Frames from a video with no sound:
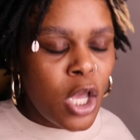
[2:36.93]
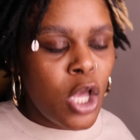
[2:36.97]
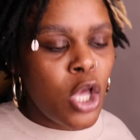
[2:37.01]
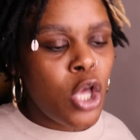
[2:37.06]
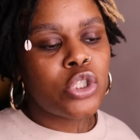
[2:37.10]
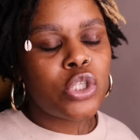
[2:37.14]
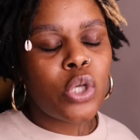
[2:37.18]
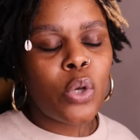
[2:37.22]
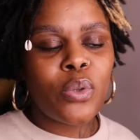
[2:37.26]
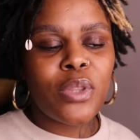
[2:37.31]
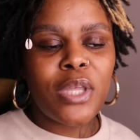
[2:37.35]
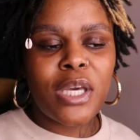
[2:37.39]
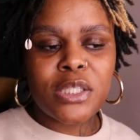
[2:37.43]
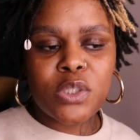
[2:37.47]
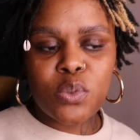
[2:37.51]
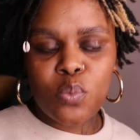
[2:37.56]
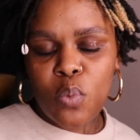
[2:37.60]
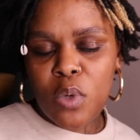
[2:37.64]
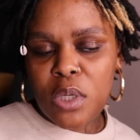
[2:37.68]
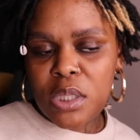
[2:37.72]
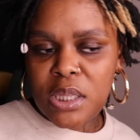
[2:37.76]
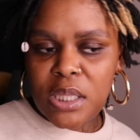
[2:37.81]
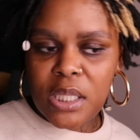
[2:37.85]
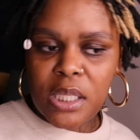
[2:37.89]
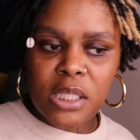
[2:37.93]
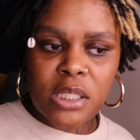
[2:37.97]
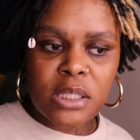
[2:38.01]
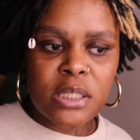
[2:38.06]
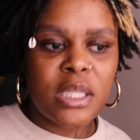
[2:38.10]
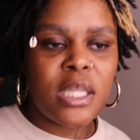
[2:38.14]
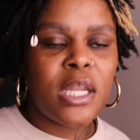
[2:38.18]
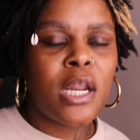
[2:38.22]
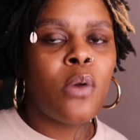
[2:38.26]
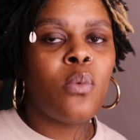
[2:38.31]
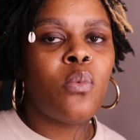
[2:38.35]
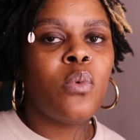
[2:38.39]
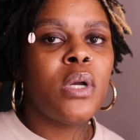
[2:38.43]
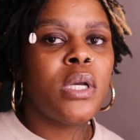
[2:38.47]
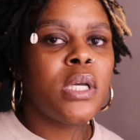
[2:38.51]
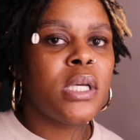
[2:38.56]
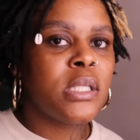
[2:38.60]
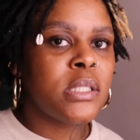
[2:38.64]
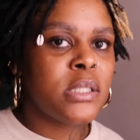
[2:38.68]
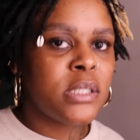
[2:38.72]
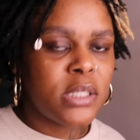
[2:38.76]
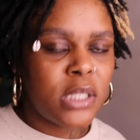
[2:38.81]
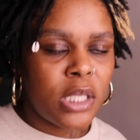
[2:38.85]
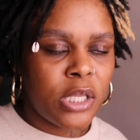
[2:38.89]
So that's one thing that I would
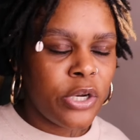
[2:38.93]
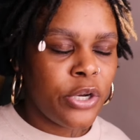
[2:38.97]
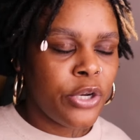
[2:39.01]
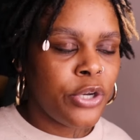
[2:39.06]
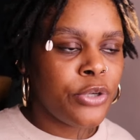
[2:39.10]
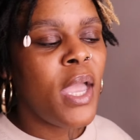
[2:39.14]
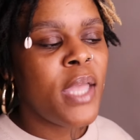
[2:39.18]
consider.